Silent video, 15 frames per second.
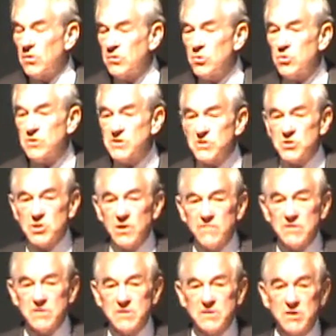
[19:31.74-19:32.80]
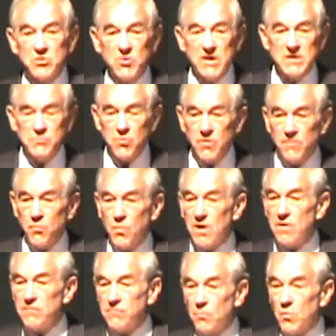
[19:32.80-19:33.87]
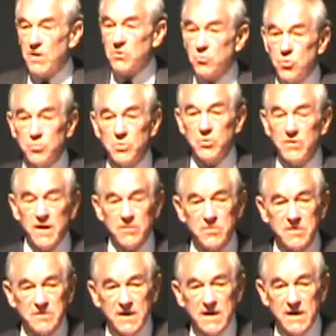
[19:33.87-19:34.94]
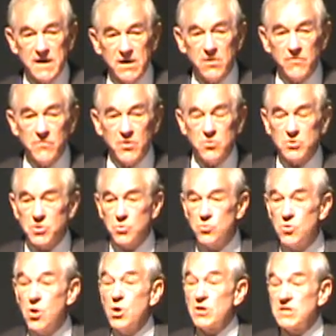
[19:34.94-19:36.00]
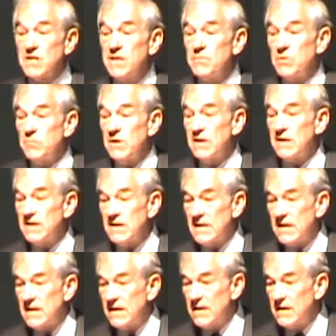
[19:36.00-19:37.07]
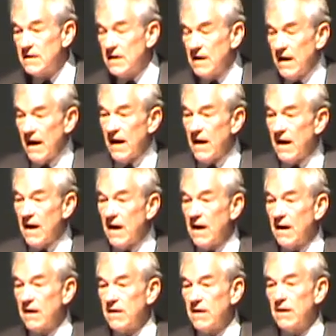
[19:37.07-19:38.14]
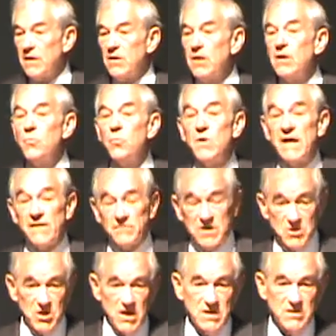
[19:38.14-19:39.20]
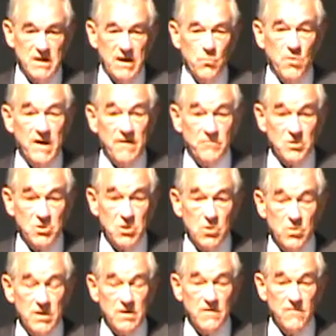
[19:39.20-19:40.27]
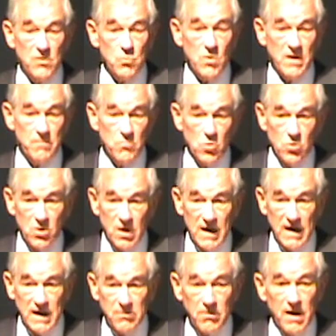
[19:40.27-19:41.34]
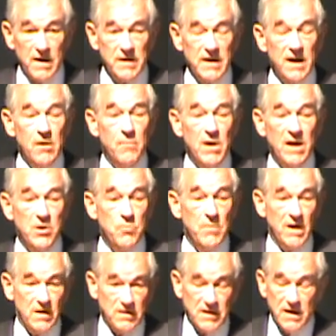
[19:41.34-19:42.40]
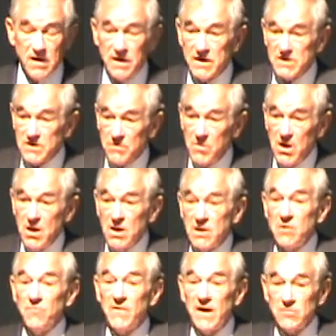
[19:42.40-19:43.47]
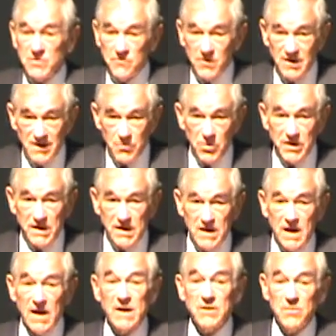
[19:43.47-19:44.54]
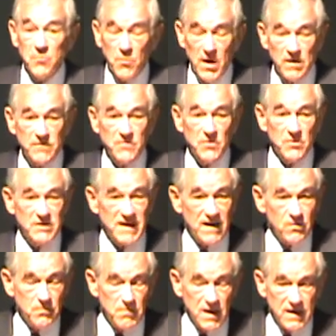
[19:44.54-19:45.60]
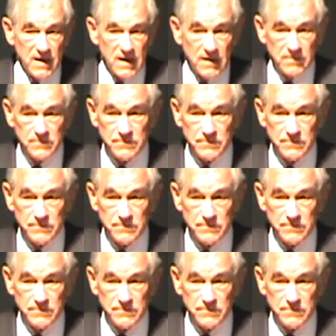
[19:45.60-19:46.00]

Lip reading: goods and services and transfer wealth from one group to another and take care of those who seem to be in need, we have to change that. We have to show that if you want a moral high ground and care about humanitarianism, you vouch for liberty and you vouch for sound money.